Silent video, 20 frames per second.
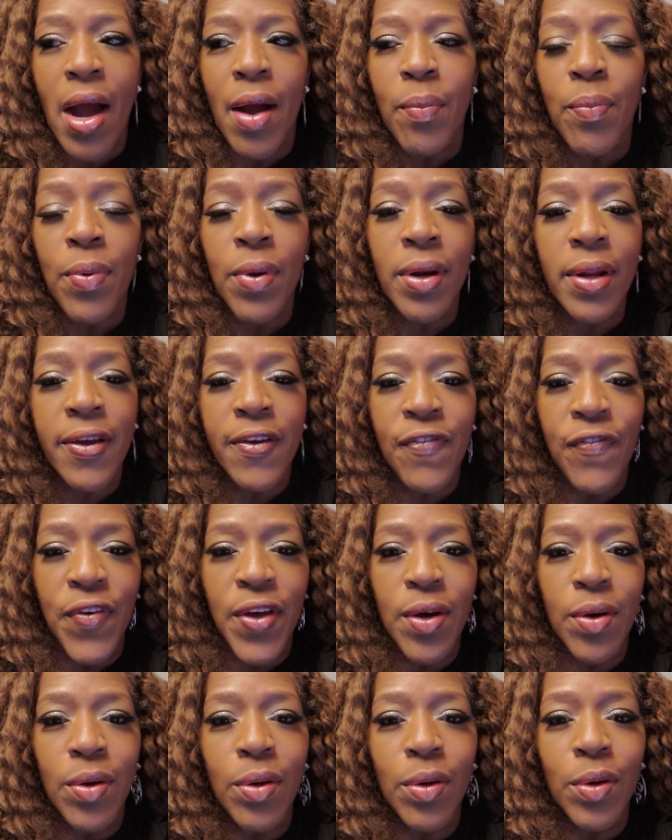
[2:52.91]
I really
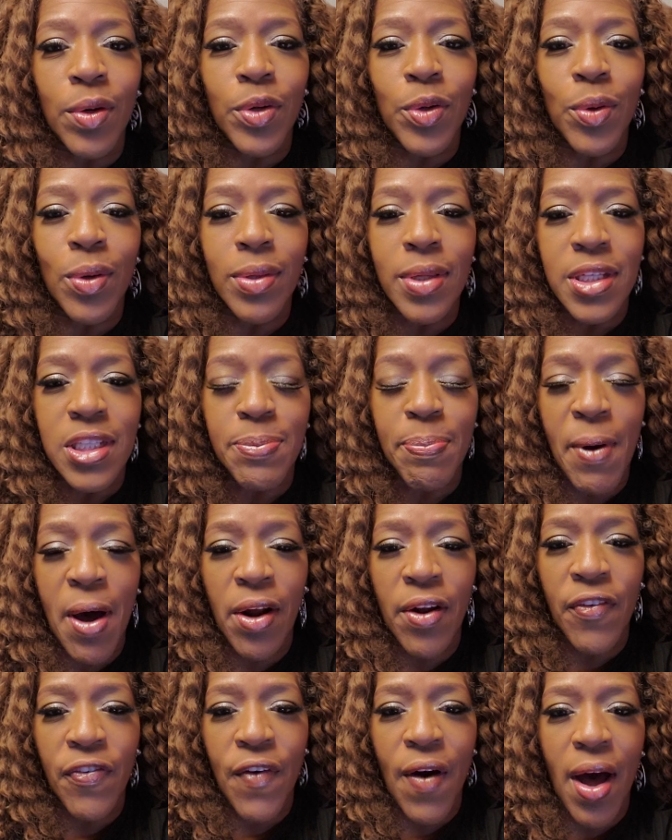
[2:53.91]
feel during the
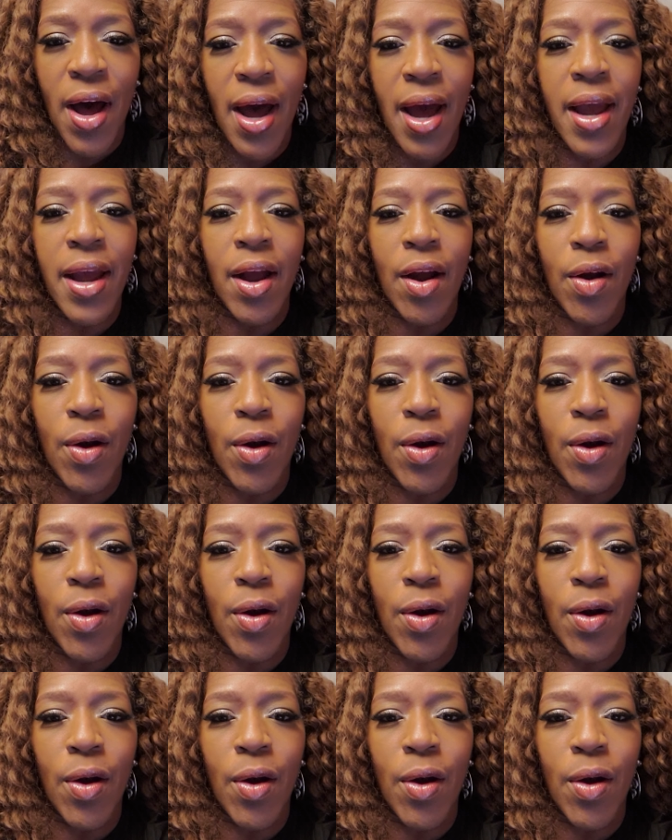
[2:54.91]
Spotify,